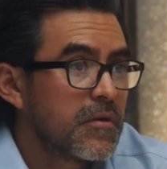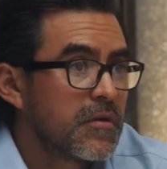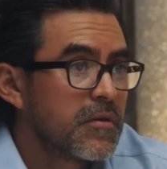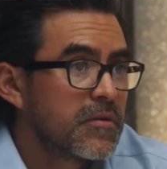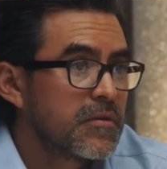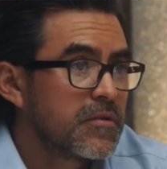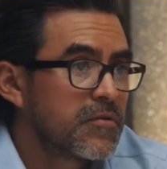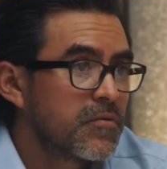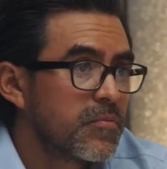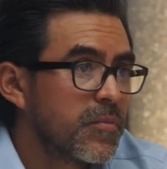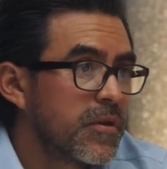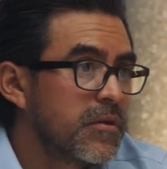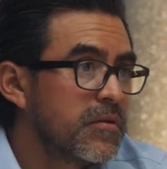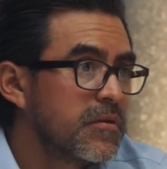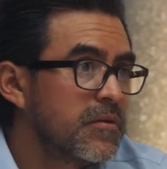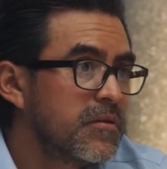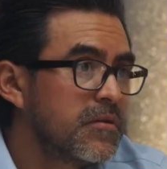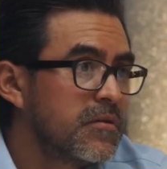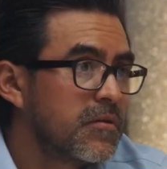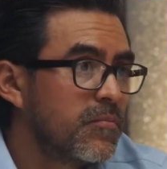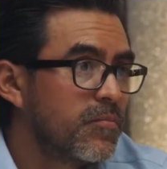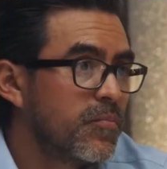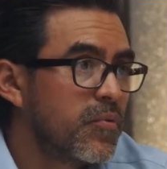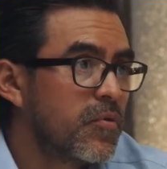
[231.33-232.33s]
it's
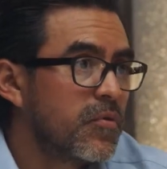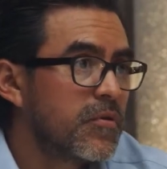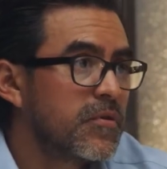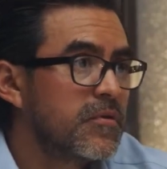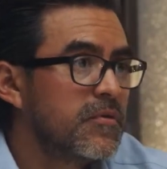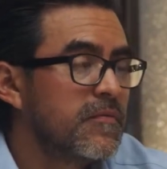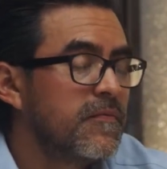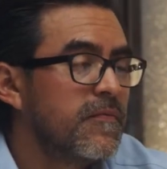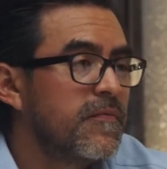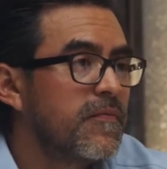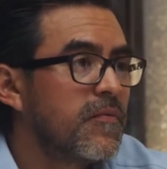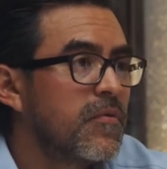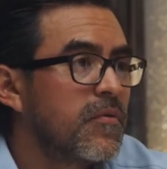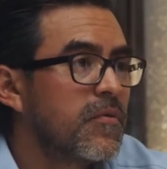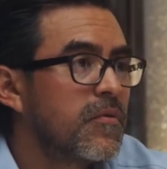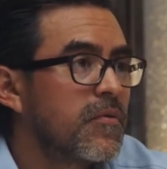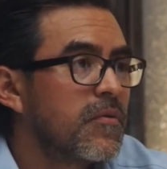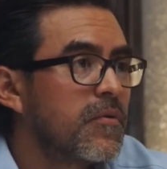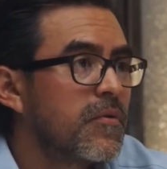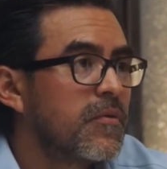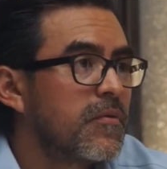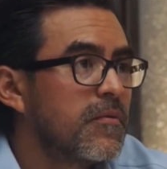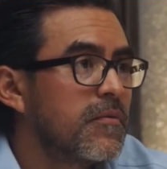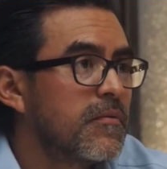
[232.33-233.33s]
tremendously important
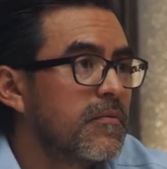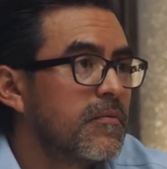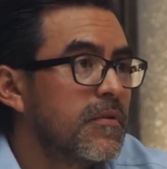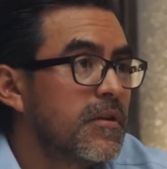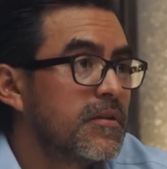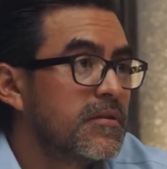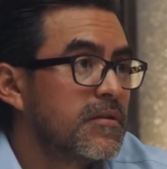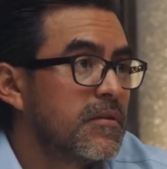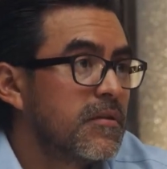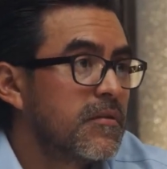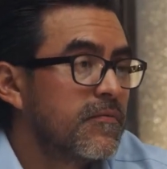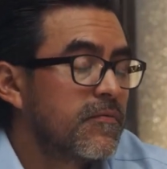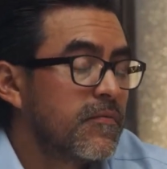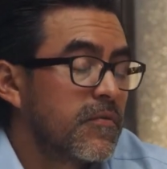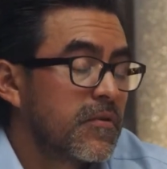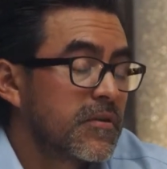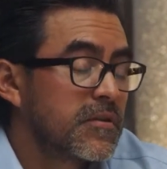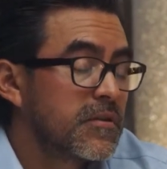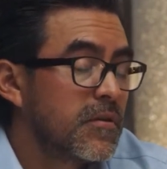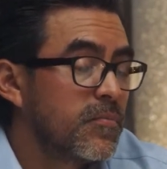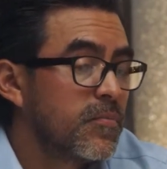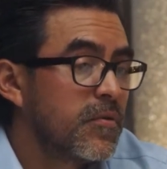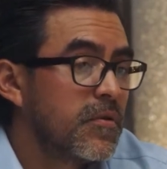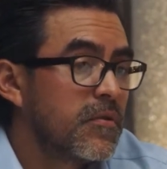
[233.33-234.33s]
for
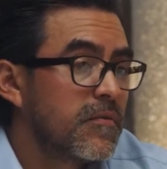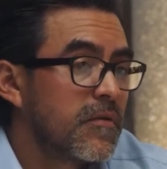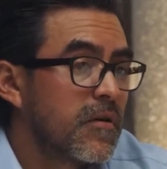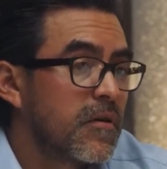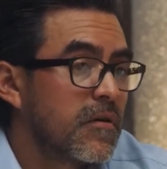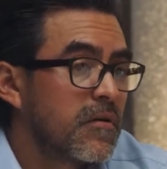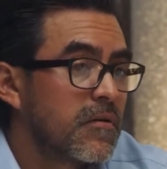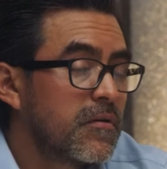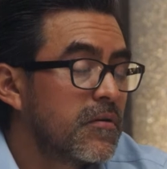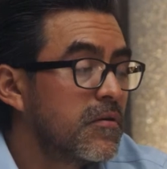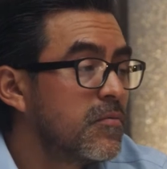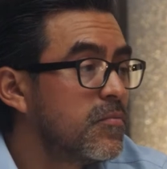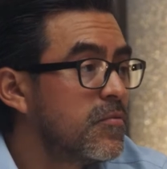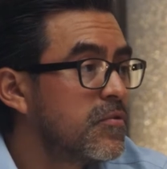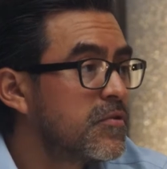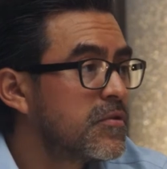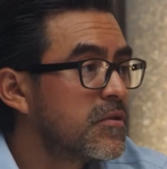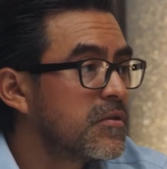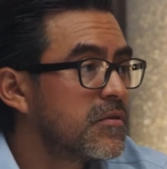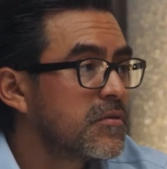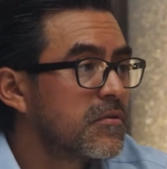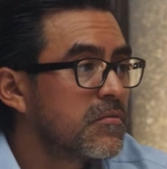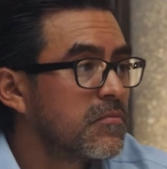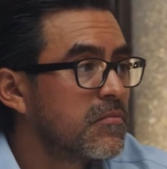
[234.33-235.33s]
example, our immune
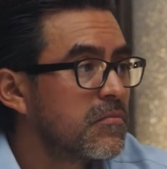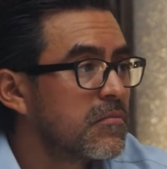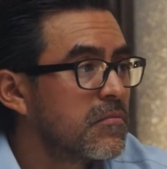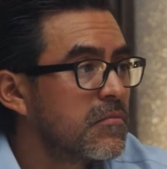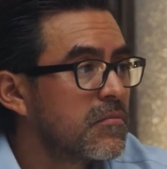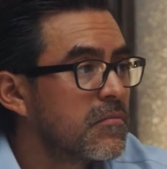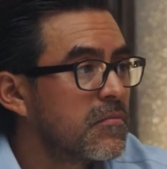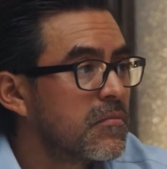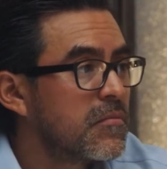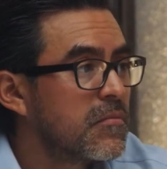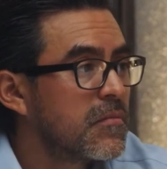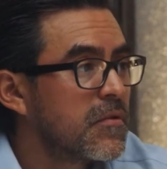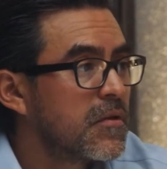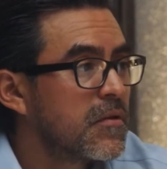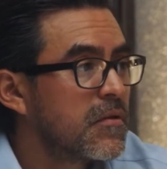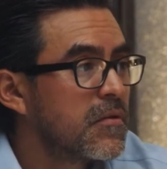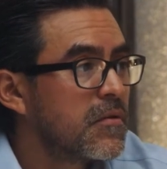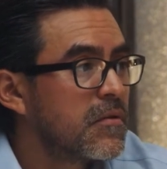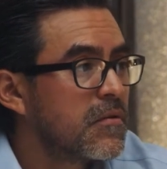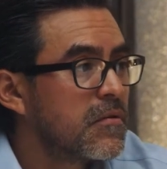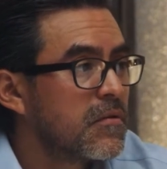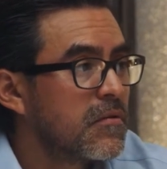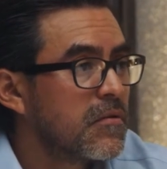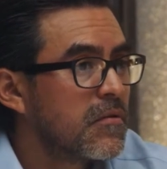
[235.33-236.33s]
system.
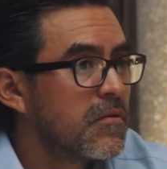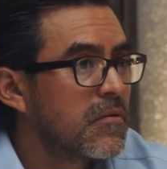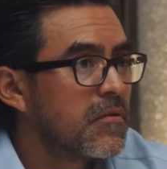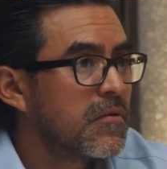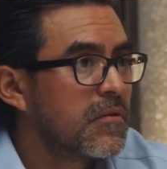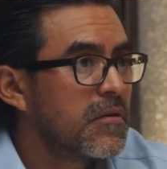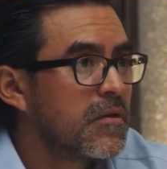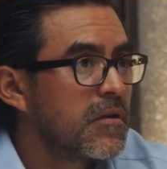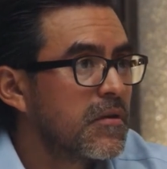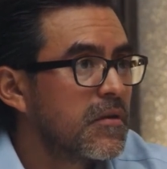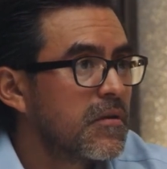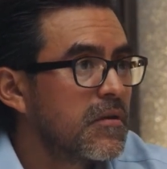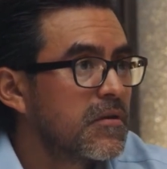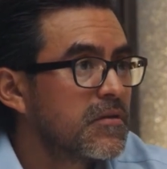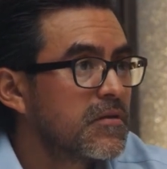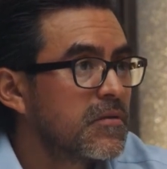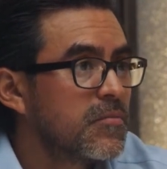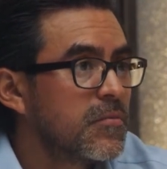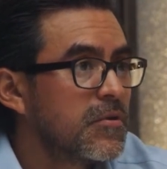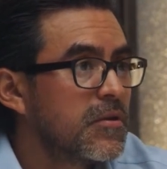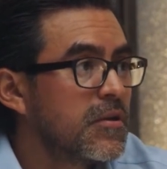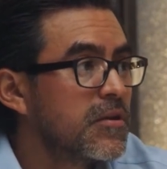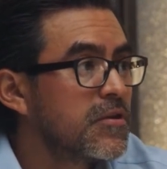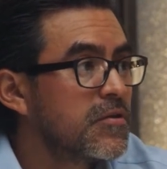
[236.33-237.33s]
The
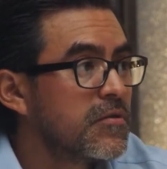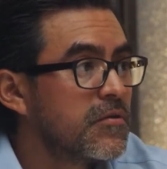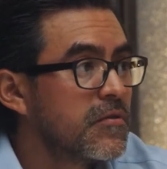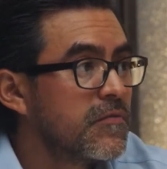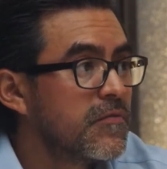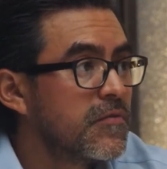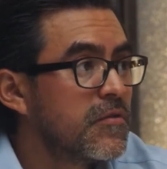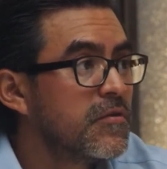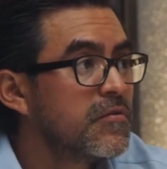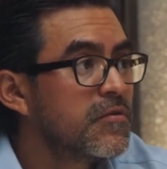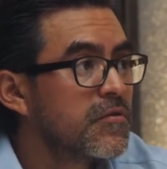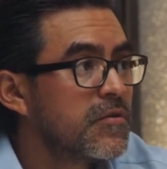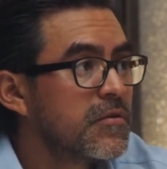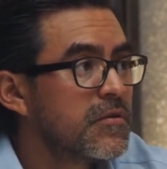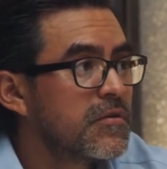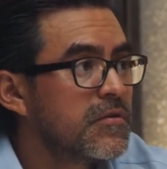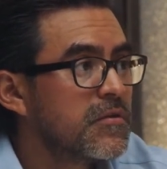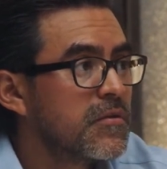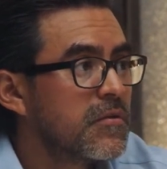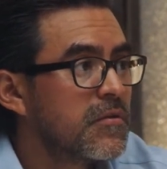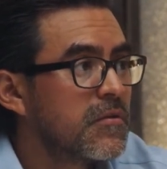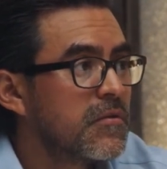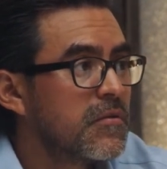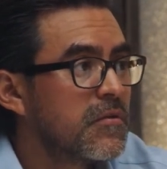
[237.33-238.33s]
assimilation of
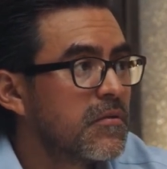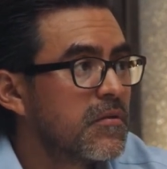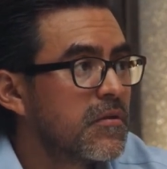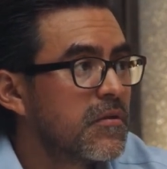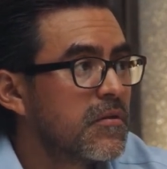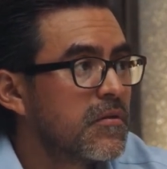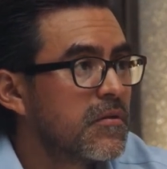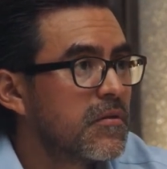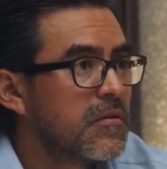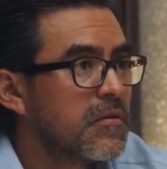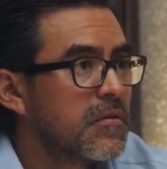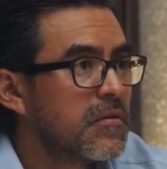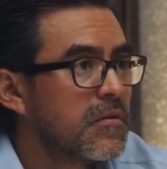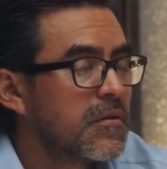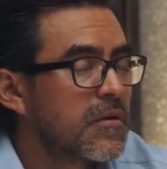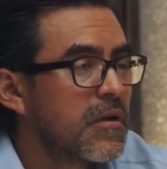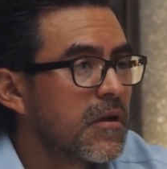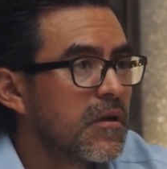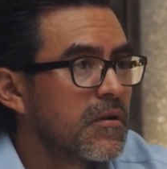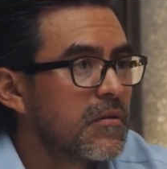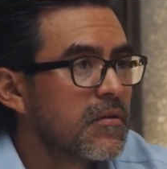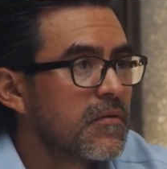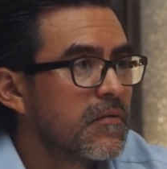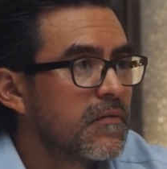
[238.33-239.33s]
nutrients, the
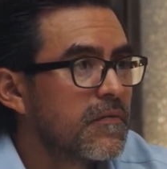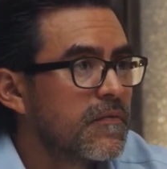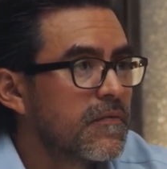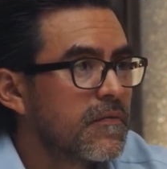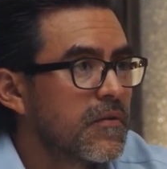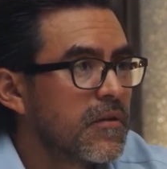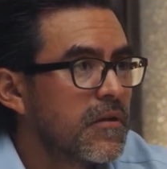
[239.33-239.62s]
kind of